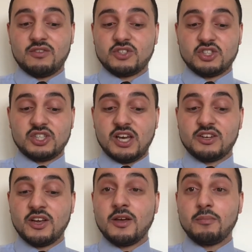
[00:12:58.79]
I've just said,
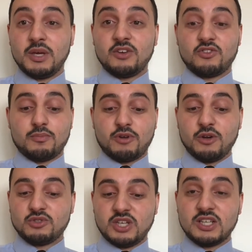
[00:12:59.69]
because the
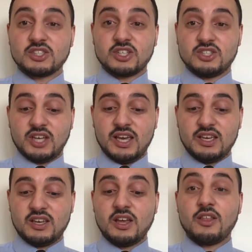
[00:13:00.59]
process can
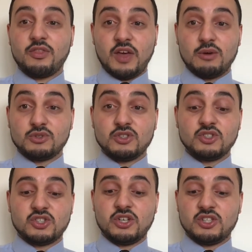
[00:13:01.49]
take
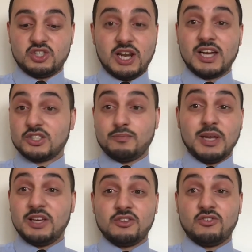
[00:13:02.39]

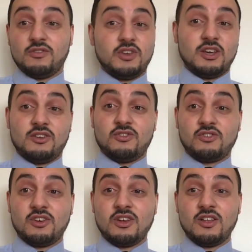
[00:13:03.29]
thousands/millions of years.